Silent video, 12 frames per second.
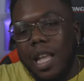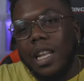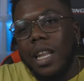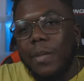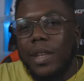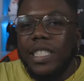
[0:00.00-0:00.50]

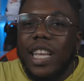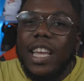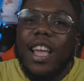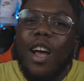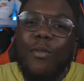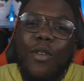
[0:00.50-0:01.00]
let me tell
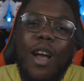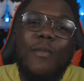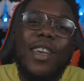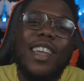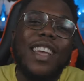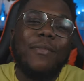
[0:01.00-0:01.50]
y'all, bro, I'm
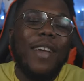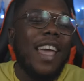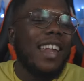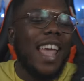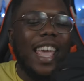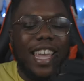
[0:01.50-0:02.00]
here to
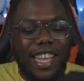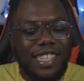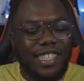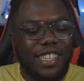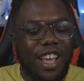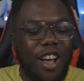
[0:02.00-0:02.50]
bring that heat
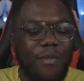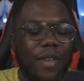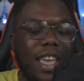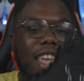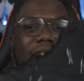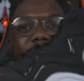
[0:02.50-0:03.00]
to y'all,
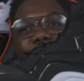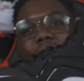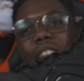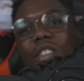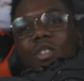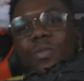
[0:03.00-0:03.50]
man. Here to
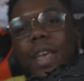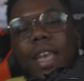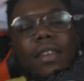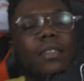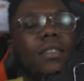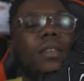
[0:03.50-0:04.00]
bring those
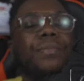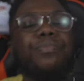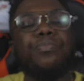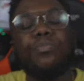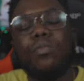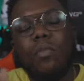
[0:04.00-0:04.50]
bangers.
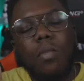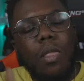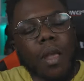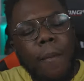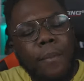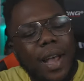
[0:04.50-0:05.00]

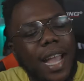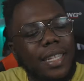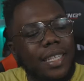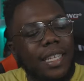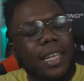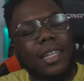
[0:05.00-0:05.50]

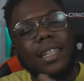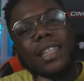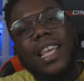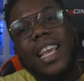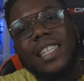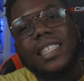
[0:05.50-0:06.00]
But
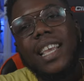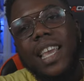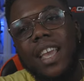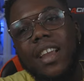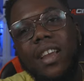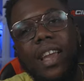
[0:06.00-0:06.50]
this
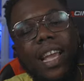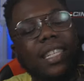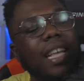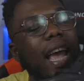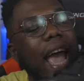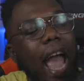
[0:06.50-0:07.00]
here
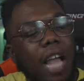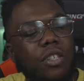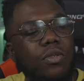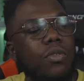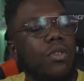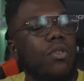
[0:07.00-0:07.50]
is an
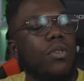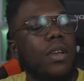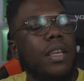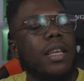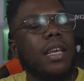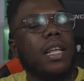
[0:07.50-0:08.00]
actual
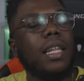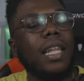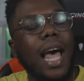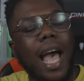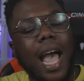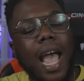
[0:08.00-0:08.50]

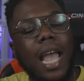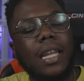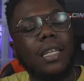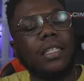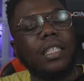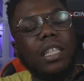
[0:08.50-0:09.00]

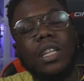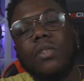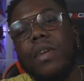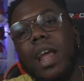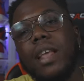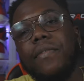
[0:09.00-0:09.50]
line
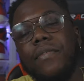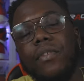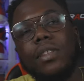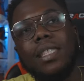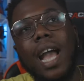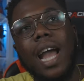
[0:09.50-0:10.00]
generated
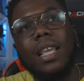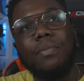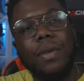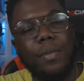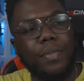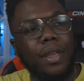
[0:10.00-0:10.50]
for Scottie
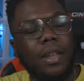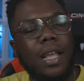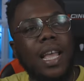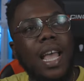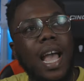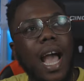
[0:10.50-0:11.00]
Pippen.
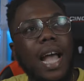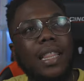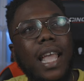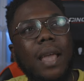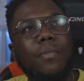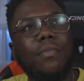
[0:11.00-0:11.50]
I
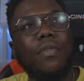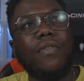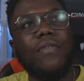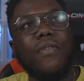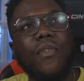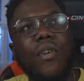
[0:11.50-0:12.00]
think
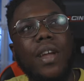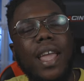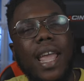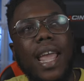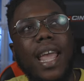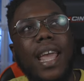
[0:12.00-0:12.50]

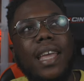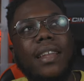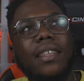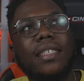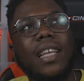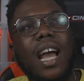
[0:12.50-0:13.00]

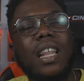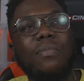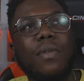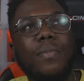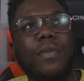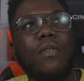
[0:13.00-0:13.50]
beforehand, Scottie
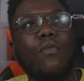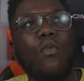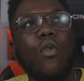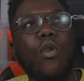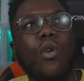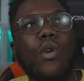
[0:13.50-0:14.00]
Pippen
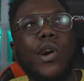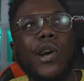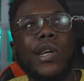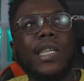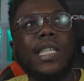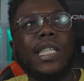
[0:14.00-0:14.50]
wore